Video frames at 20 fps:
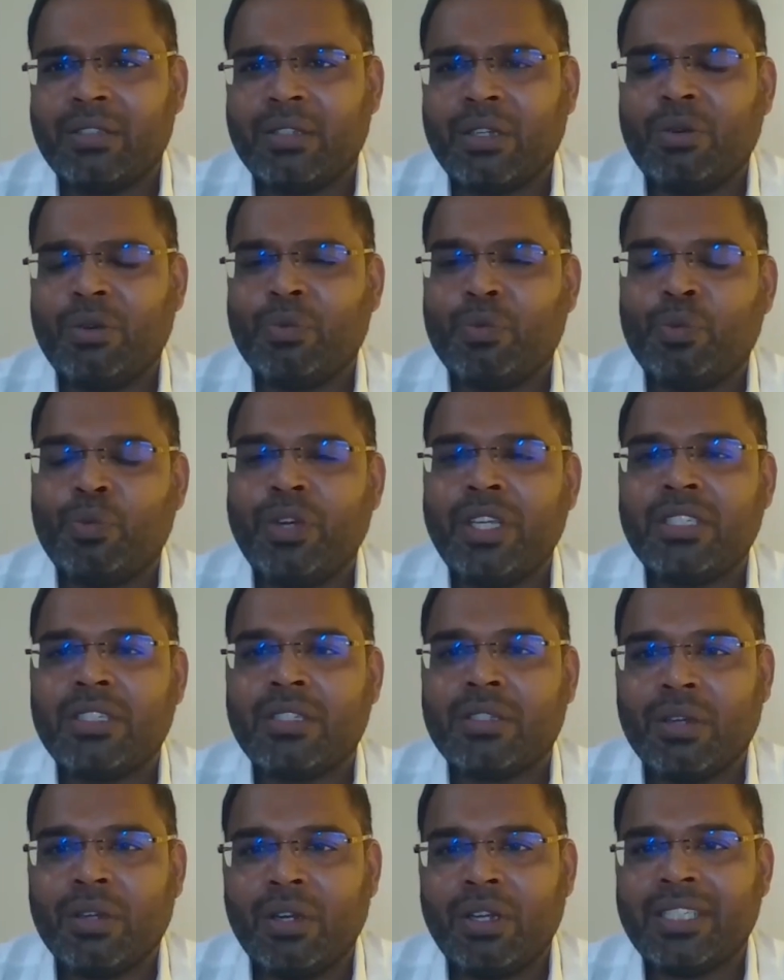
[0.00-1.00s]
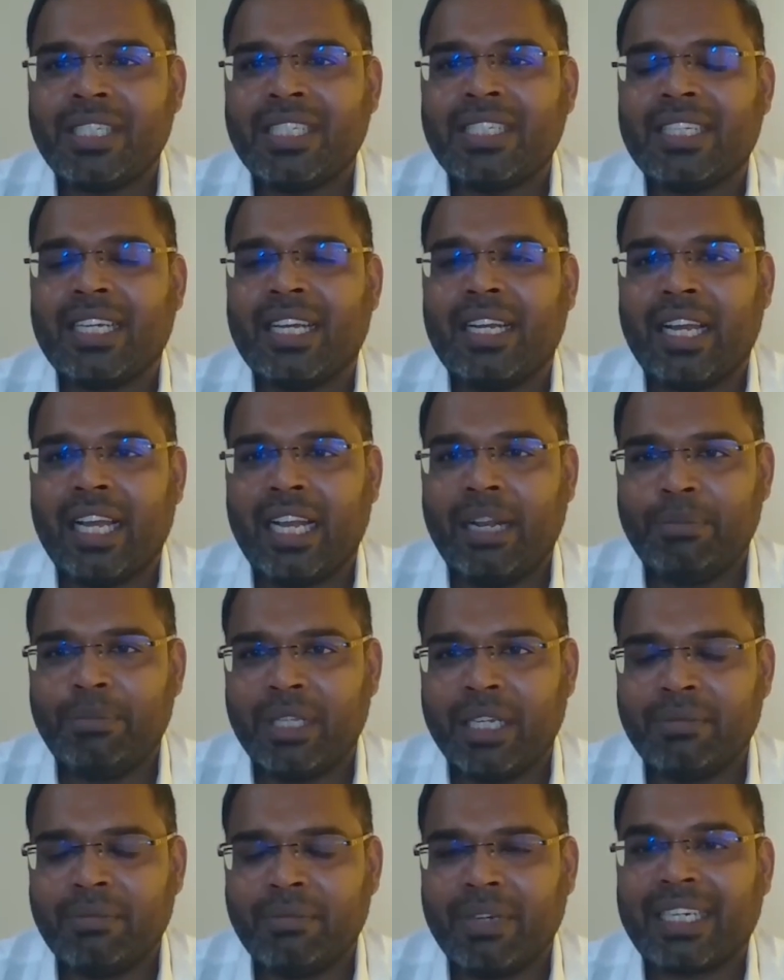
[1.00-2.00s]
So which solutions can help
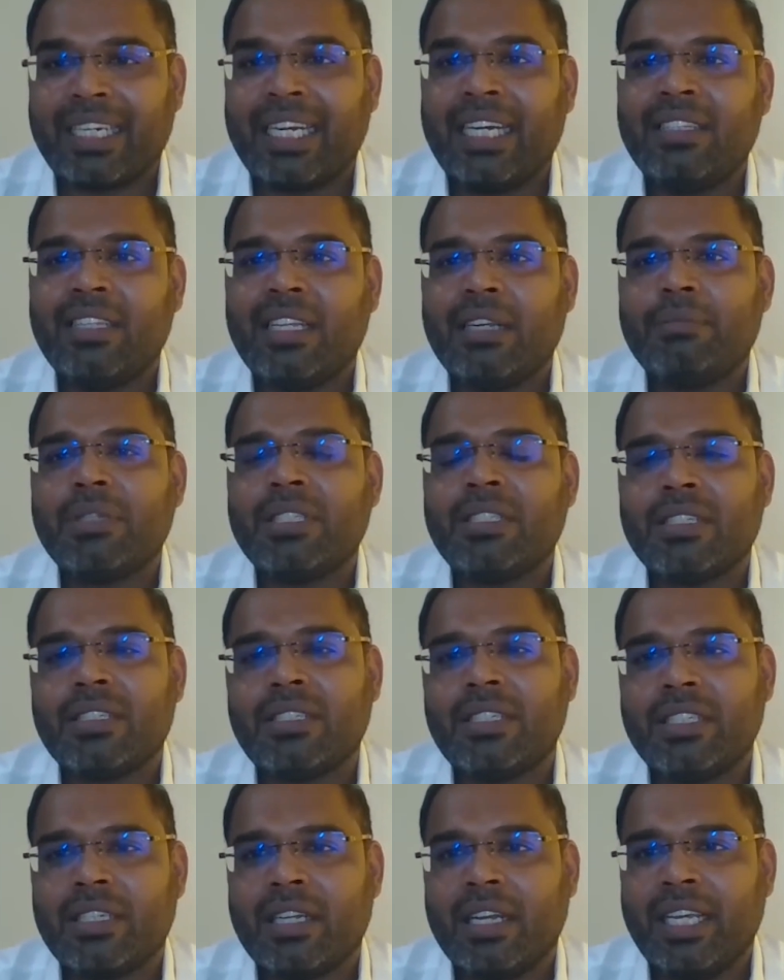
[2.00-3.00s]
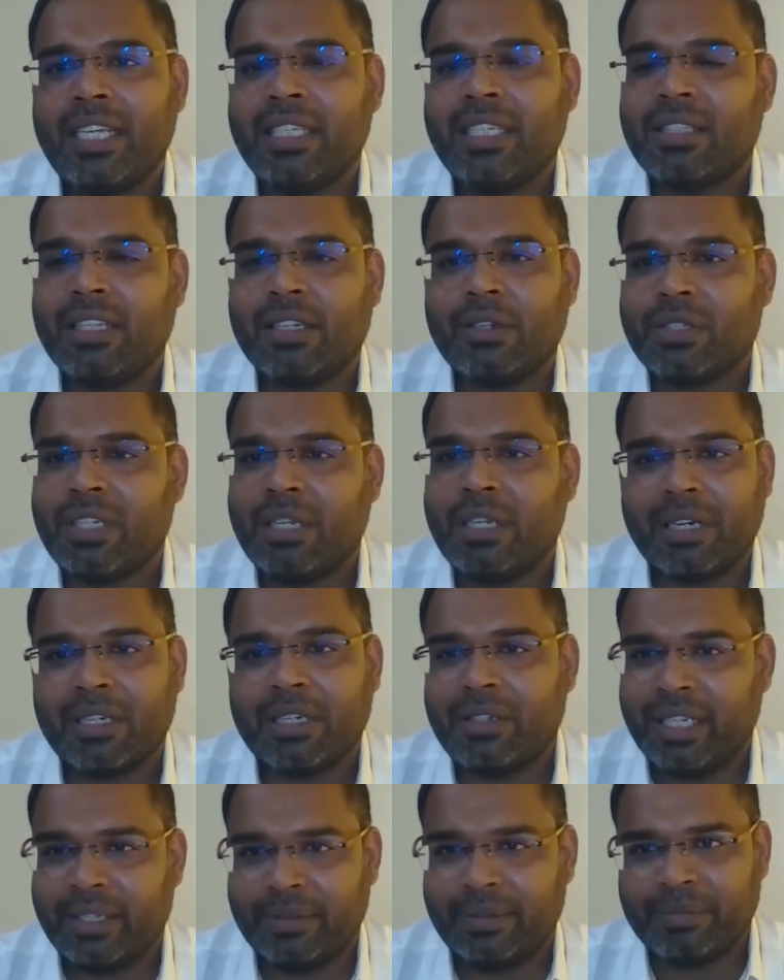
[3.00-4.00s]
them run their business digitally is the question
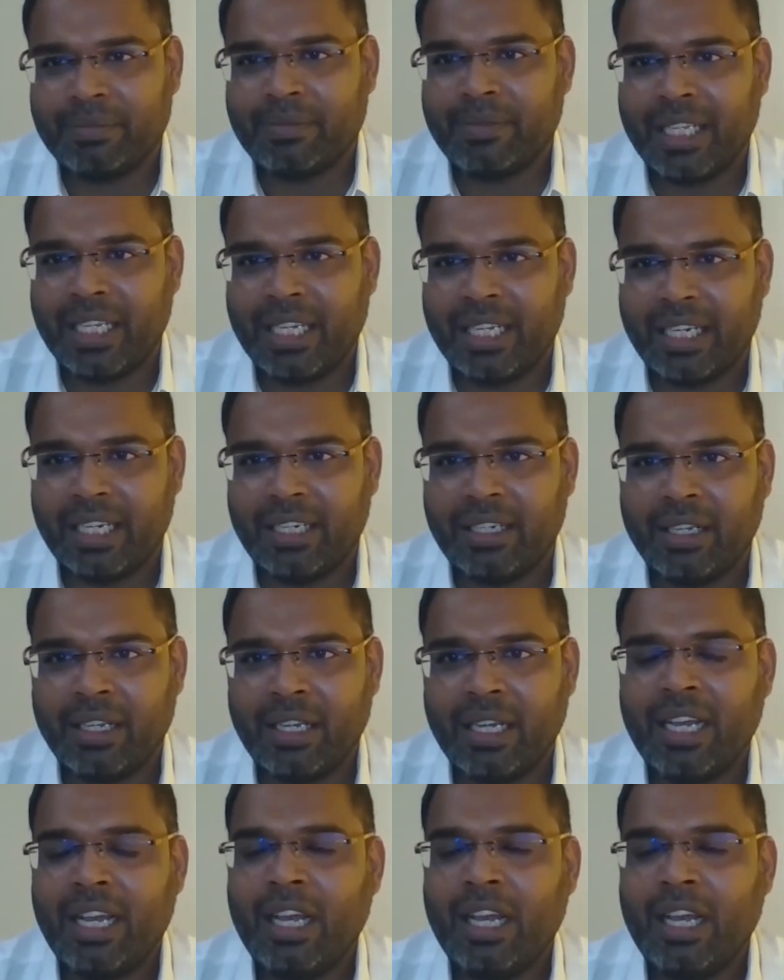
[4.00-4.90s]
mark, right?